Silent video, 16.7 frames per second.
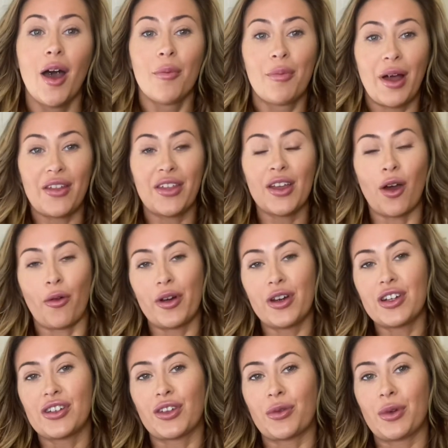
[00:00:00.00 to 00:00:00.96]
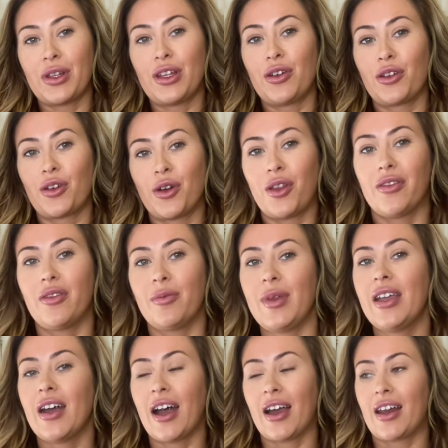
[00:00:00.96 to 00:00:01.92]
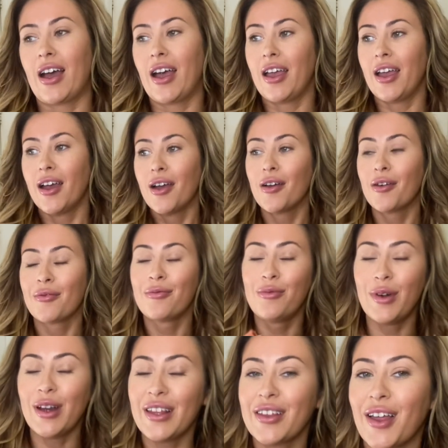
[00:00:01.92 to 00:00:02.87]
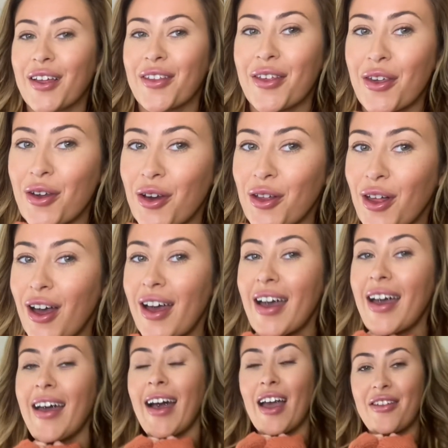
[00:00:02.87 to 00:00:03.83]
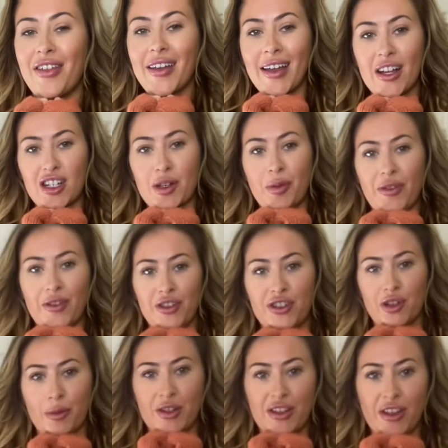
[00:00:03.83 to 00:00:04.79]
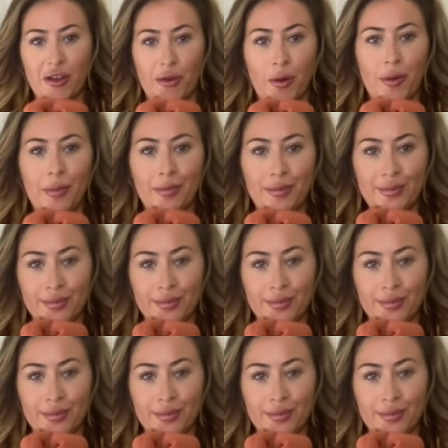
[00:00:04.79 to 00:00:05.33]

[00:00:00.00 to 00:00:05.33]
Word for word: But I think orange is a really good colour for me and I really like this colour. I think I actually prefer this jumper to the other one.